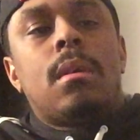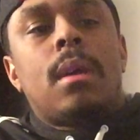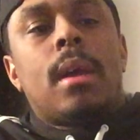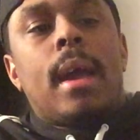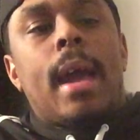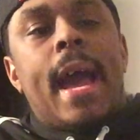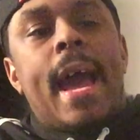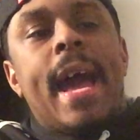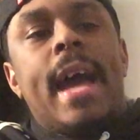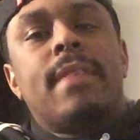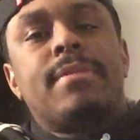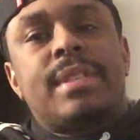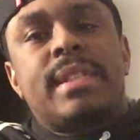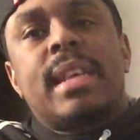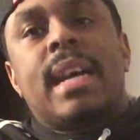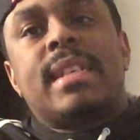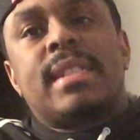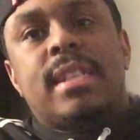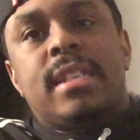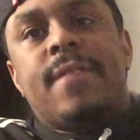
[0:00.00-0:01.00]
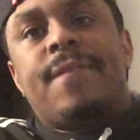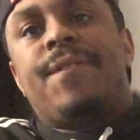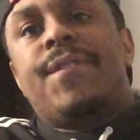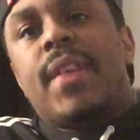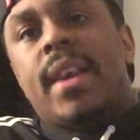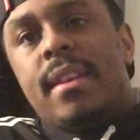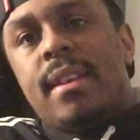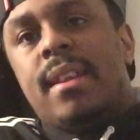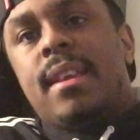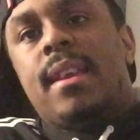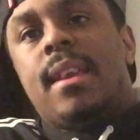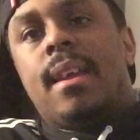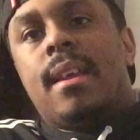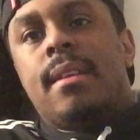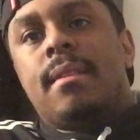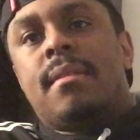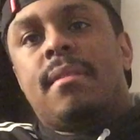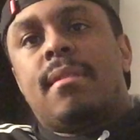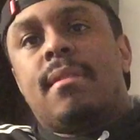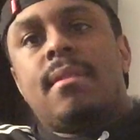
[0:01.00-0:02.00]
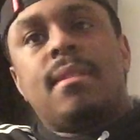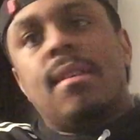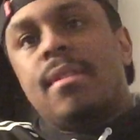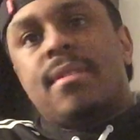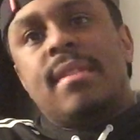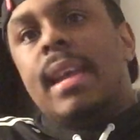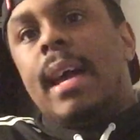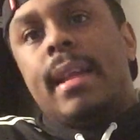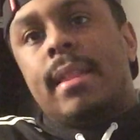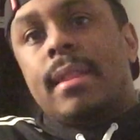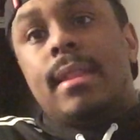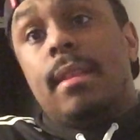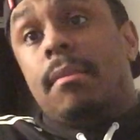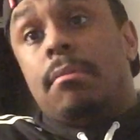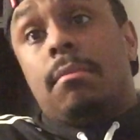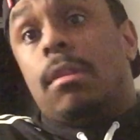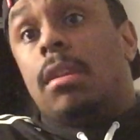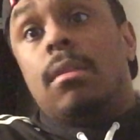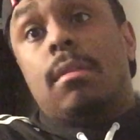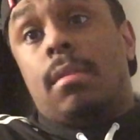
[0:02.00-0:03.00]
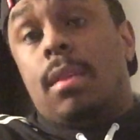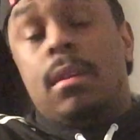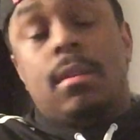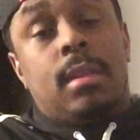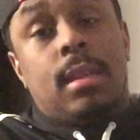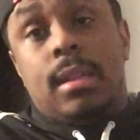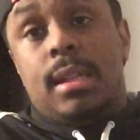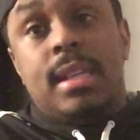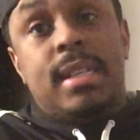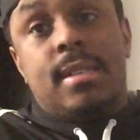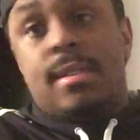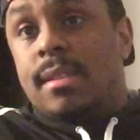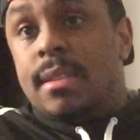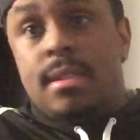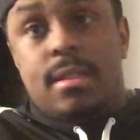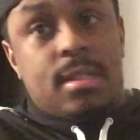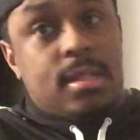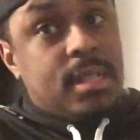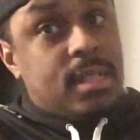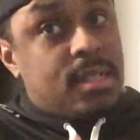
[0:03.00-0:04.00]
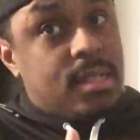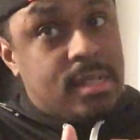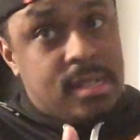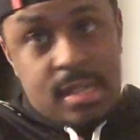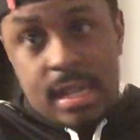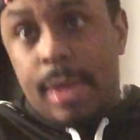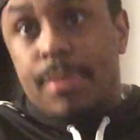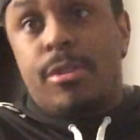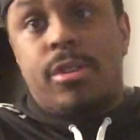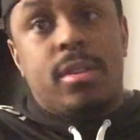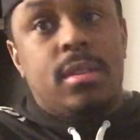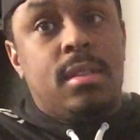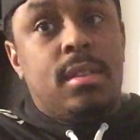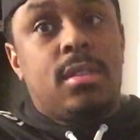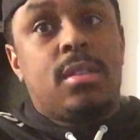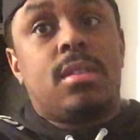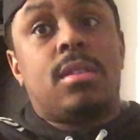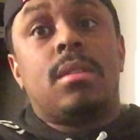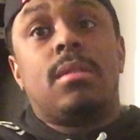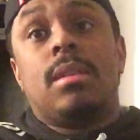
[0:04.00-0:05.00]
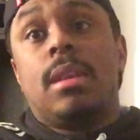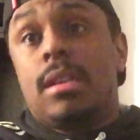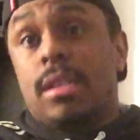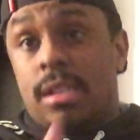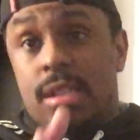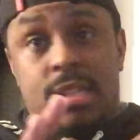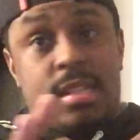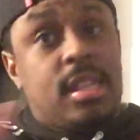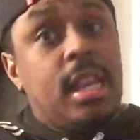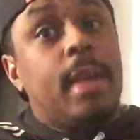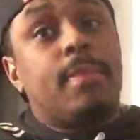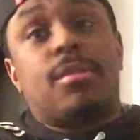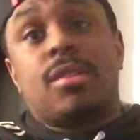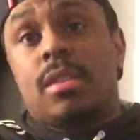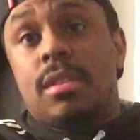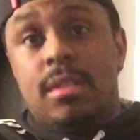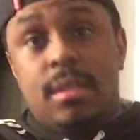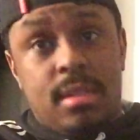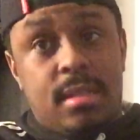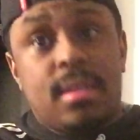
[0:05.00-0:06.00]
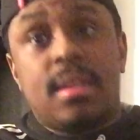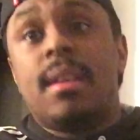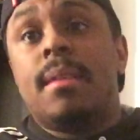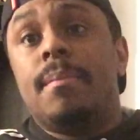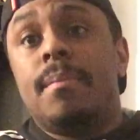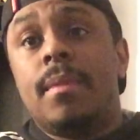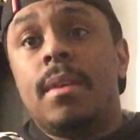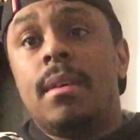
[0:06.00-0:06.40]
have Sasha defend against, there's not, the list is exceptionally slim.